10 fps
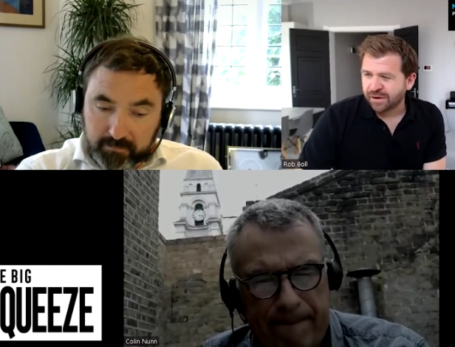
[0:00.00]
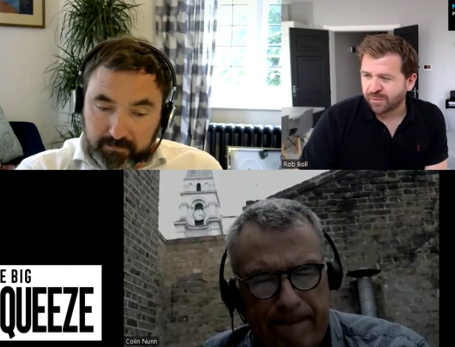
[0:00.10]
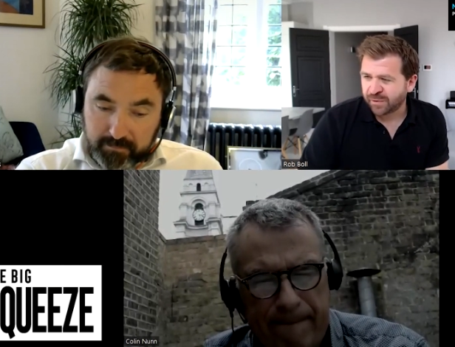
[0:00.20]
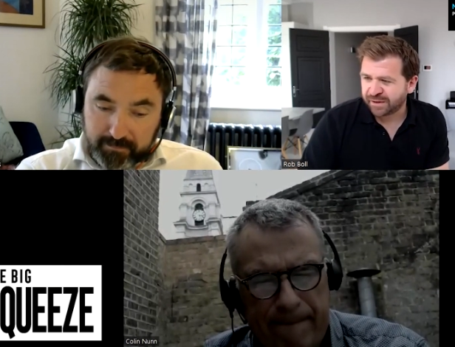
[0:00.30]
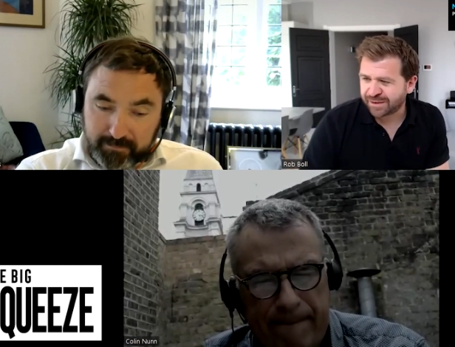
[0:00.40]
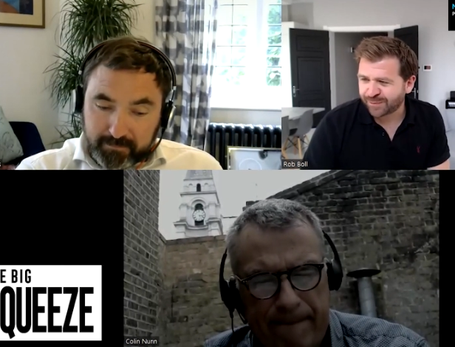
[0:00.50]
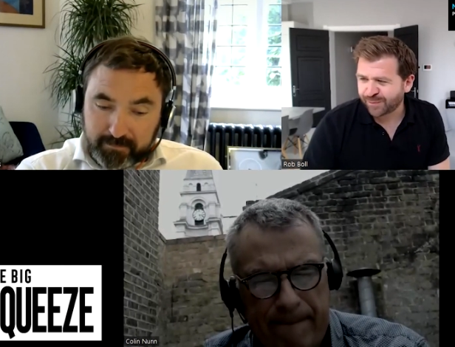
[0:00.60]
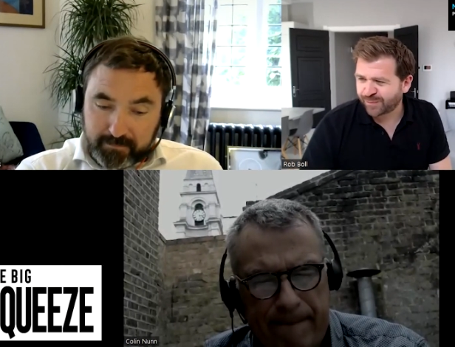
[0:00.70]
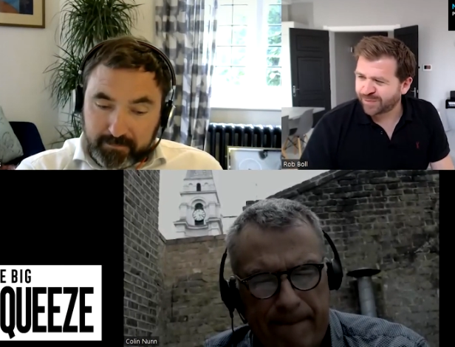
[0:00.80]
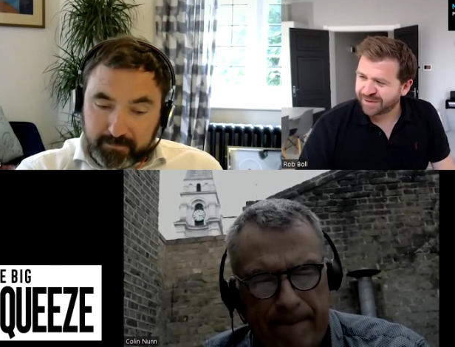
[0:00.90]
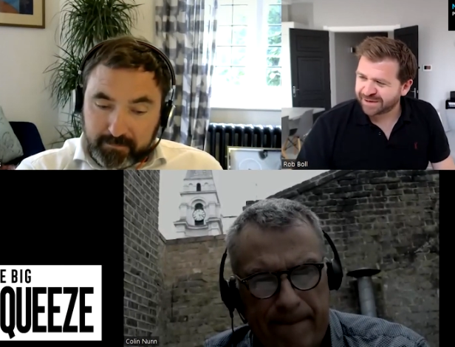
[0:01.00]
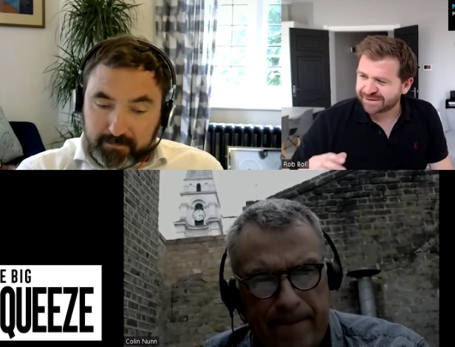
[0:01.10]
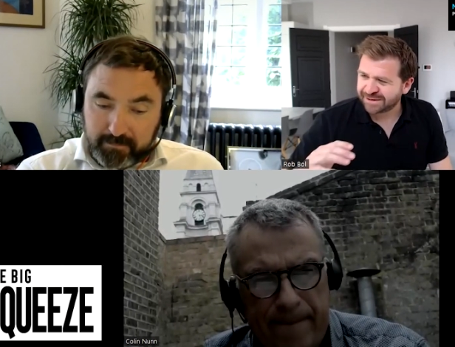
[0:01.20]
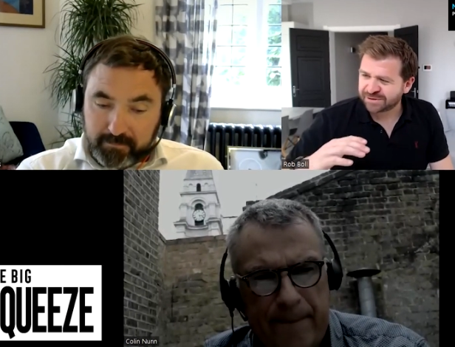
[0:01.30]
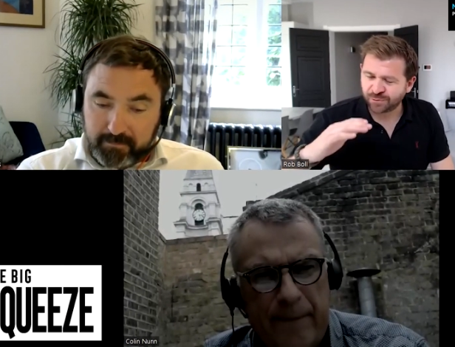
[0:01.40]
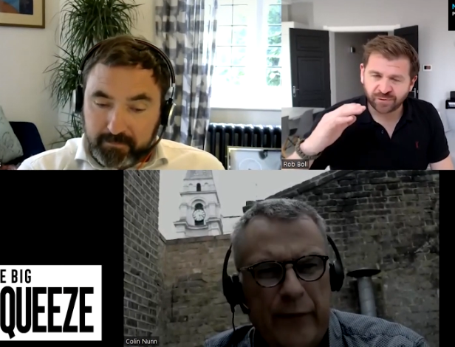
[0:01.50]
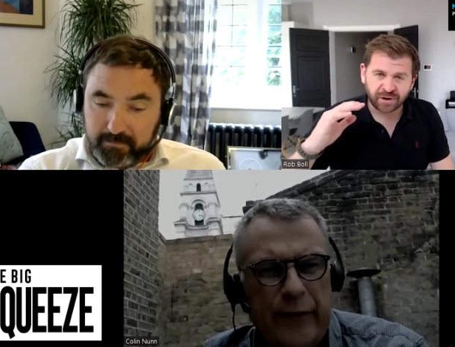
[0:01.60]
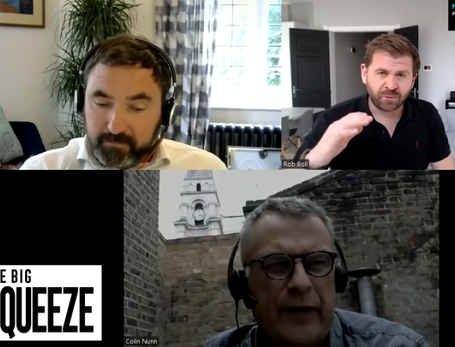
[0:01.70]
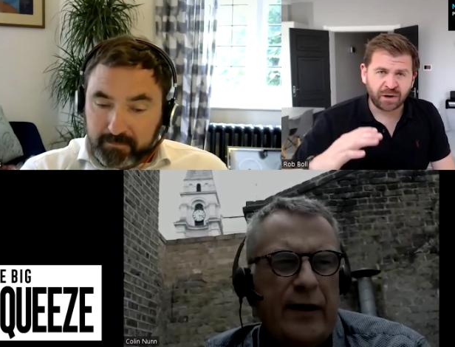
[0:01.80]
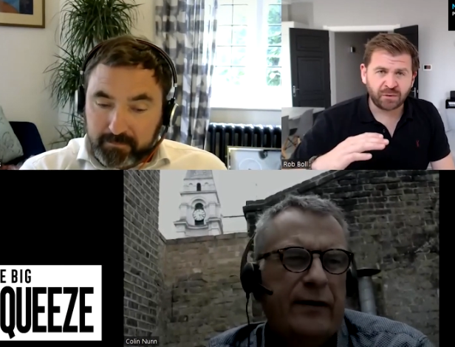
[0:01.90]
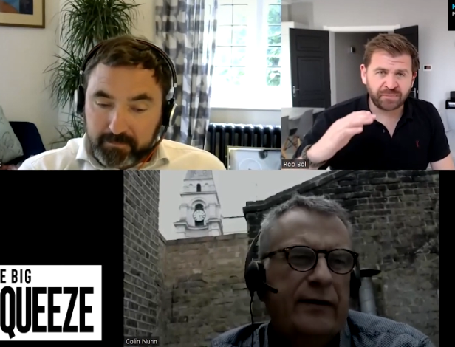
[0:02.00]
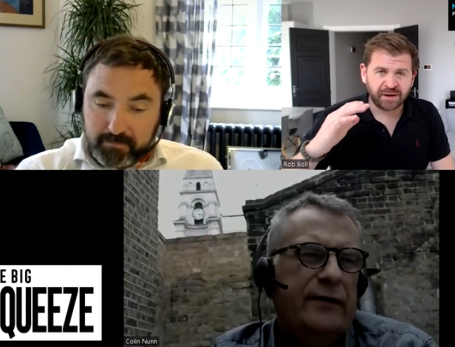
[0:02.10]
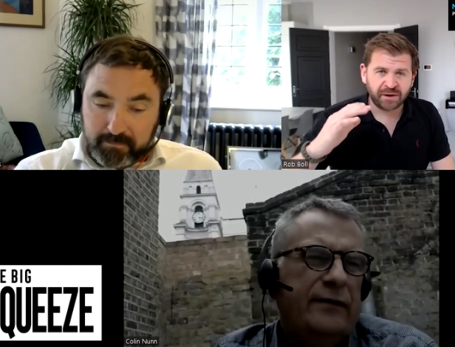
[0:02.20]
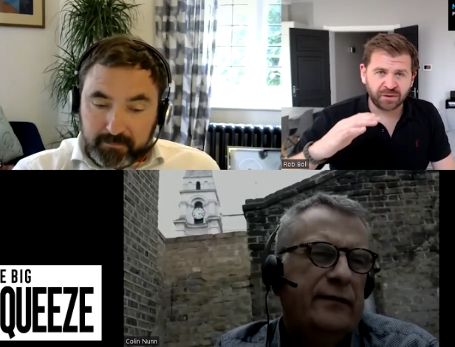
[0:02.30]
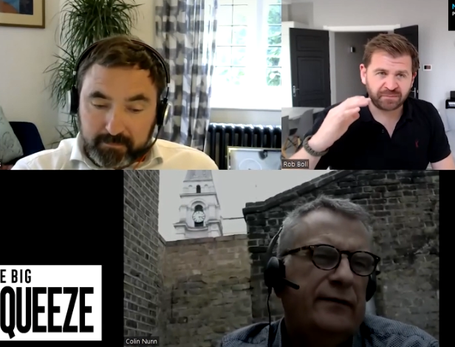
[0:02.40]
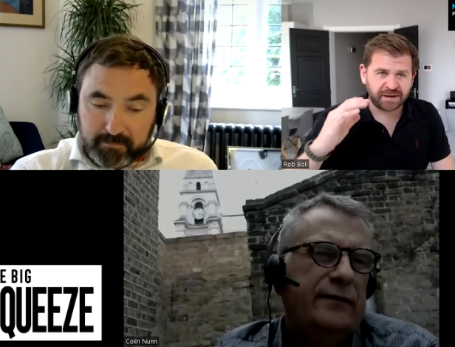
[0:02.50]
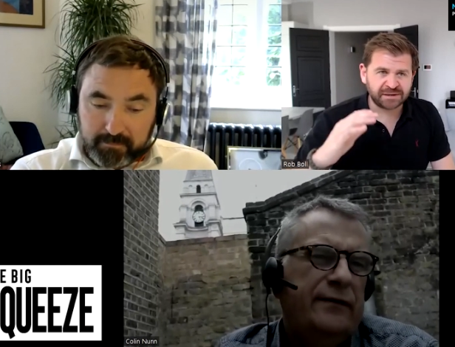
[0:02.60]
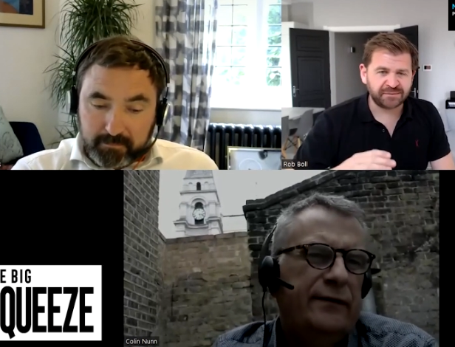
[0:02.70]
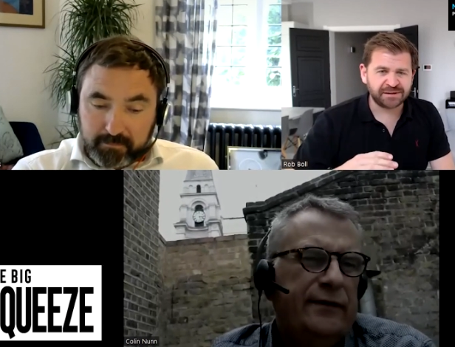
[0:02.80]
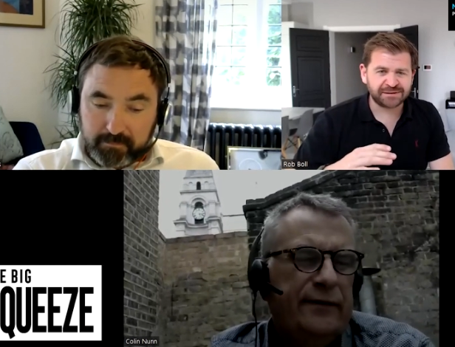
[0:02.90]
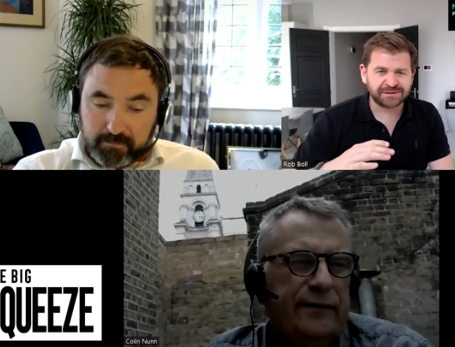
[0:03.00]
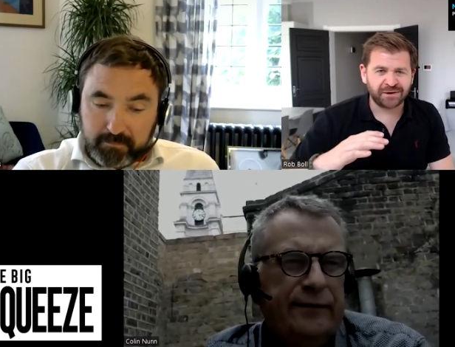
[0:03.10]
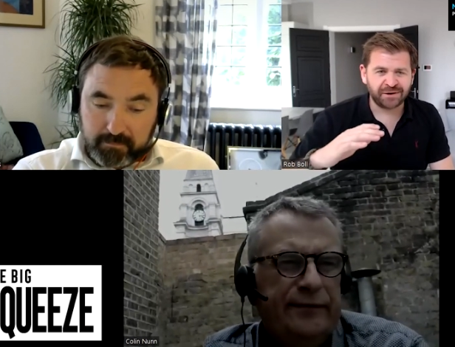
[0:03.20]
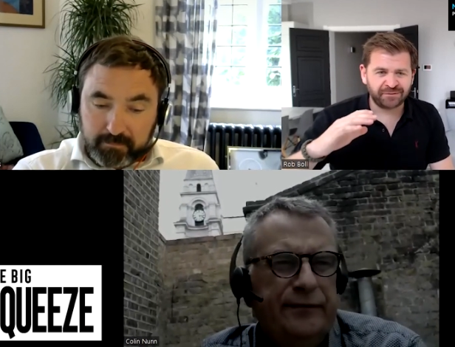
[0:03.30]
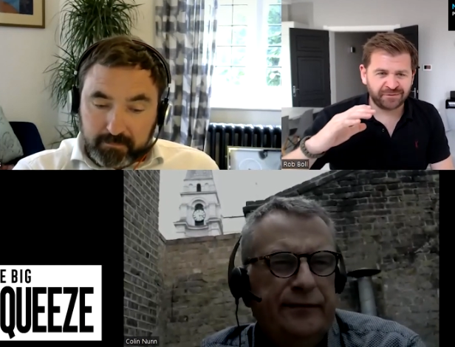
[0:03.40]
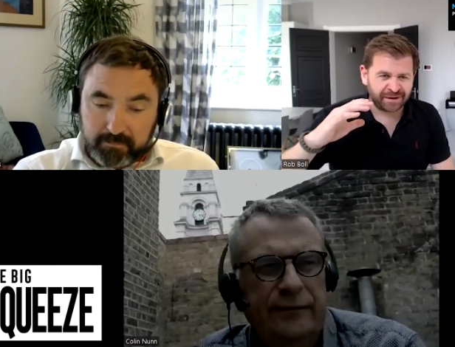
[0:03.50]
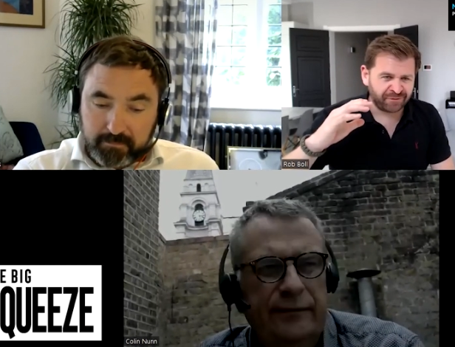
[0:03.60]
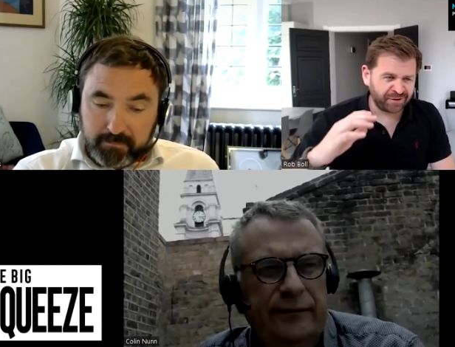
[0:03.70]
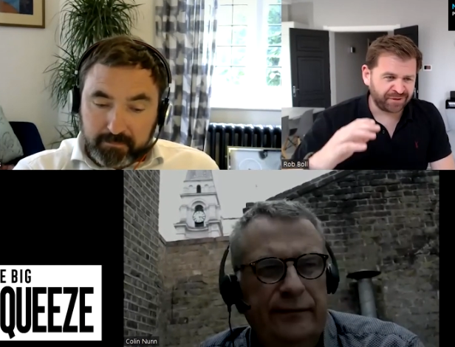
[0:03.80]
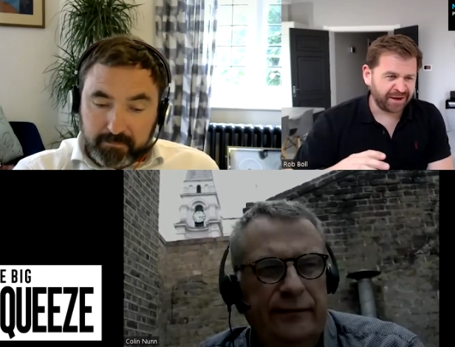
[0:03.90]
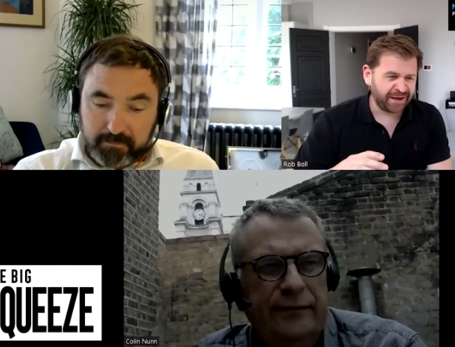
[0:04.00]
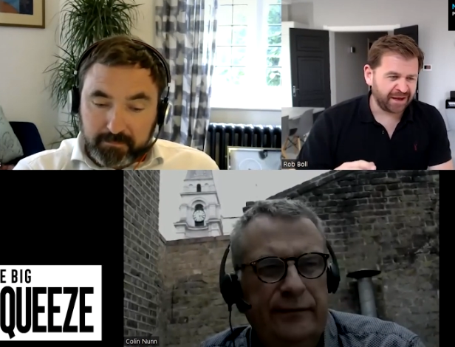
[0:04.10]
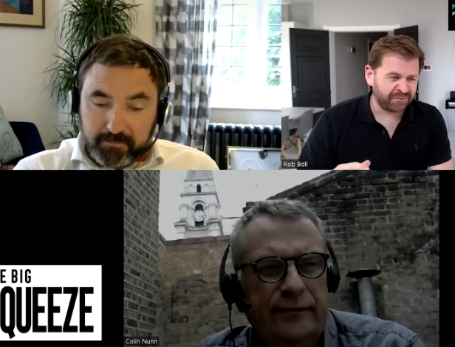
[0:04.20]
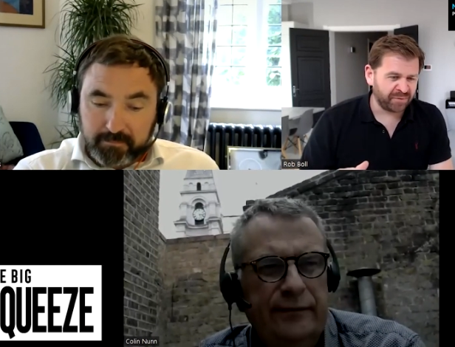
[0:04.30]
Speaker 1: we there's it's all very well being on the pessimist side of everything here,